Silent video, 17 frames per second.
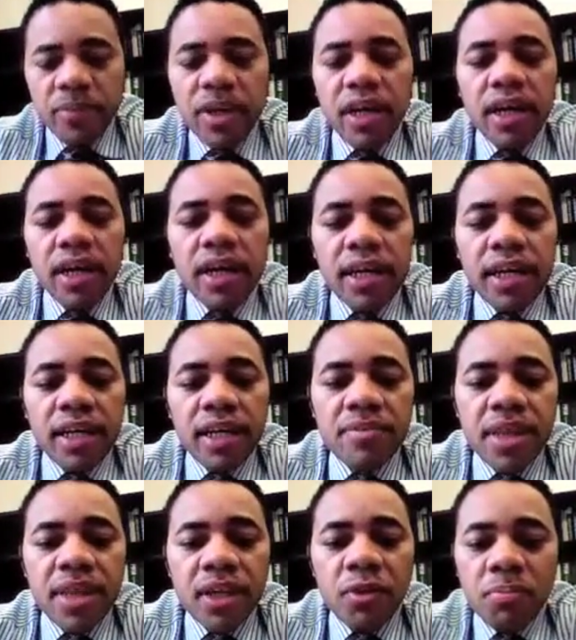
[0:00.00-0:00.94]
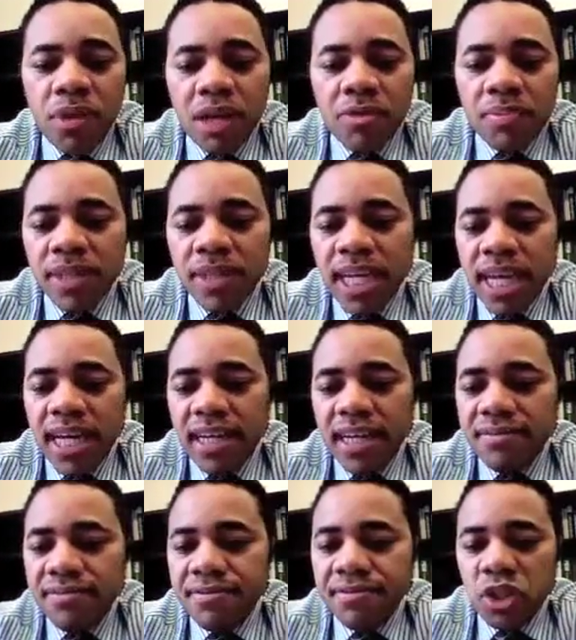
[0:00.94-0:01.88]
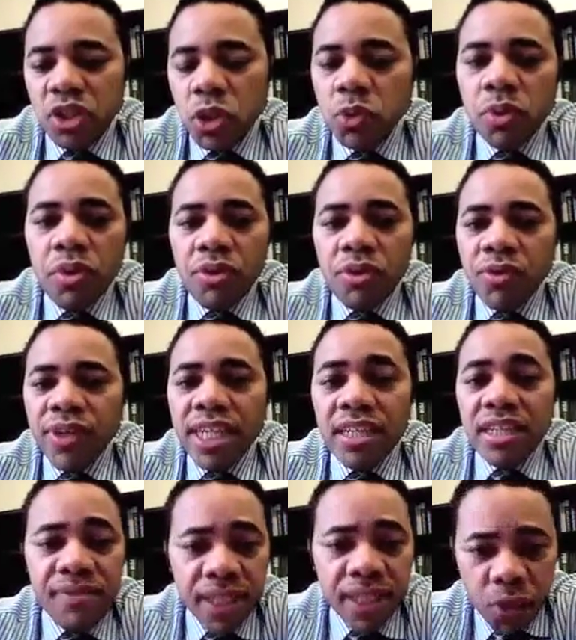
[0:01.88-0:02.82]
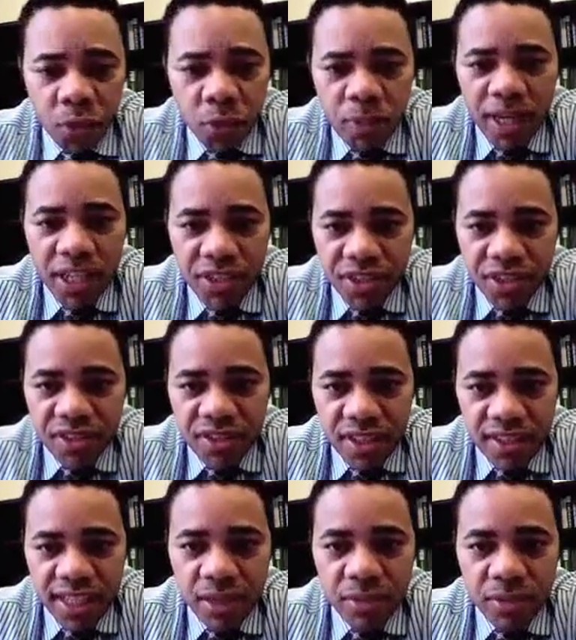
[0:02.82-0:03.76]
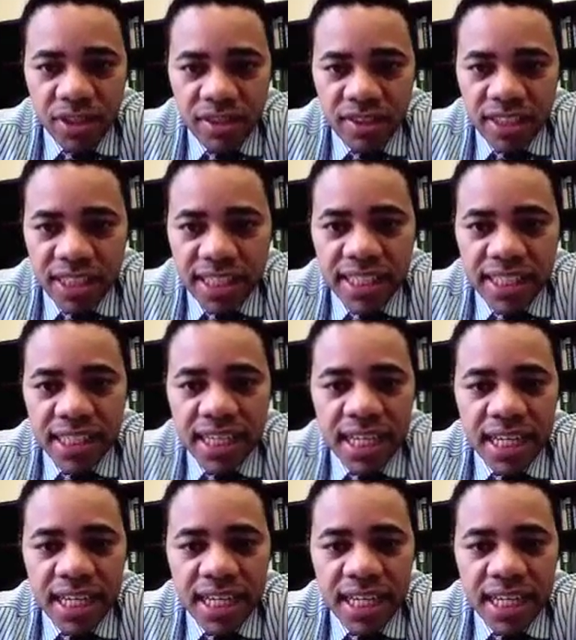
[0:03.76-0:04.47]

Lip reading: They'll probably have 2 or 3 individual patients that they would see,